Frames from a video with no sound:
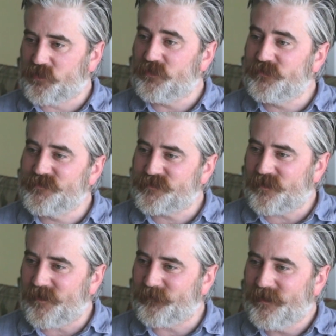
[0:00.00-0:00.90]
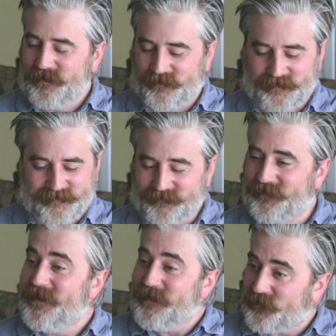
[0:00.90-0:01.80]
I couldn't stop. Yeah, exactly.
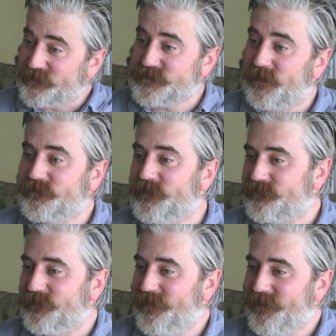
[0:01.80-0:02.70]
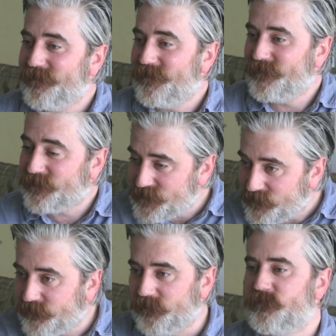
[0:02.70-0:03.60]
Like, no, because like you couldn't stop.
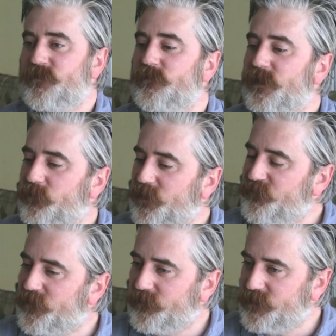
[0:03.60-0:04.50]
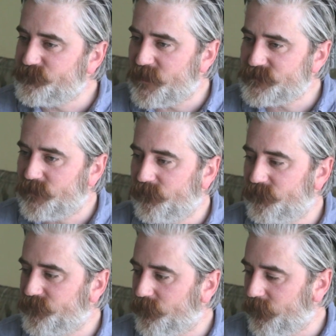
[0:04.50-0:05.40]
Exactly. So like what I find, these
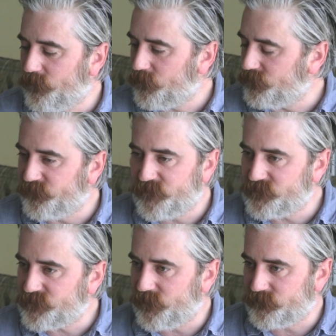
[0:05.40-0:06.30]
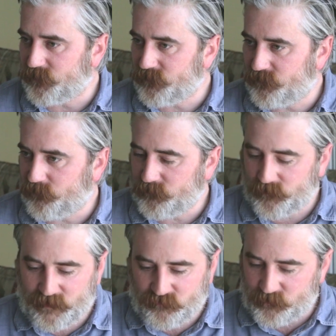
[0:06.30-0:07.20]
bestsellers and all of them, 50 Shades, whatever the
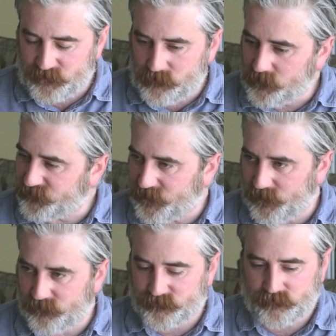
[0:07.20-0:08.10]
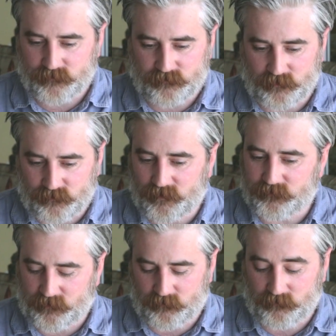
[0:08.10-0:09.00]
one you love to hate is, they're
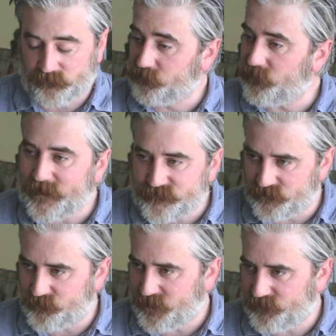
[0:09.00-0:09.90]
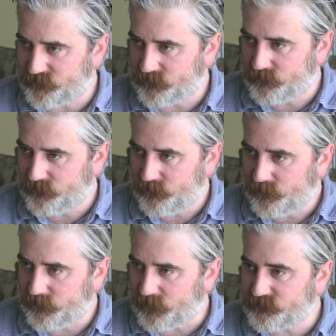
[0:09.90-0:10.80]
all excellent at pacing,
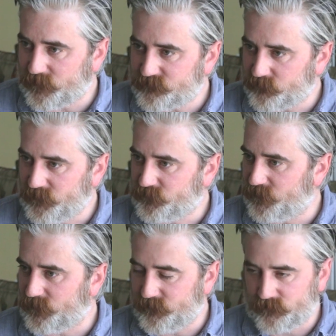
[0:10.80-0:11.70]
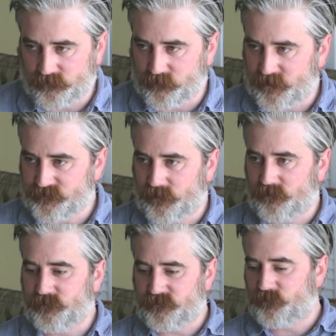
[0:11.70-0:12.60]
and that's the real trick I think to a
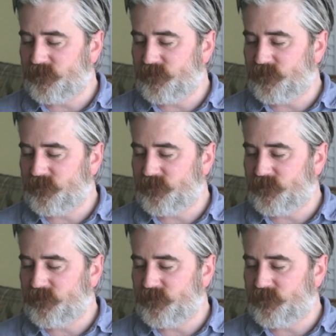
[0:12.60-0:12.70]
bestseller.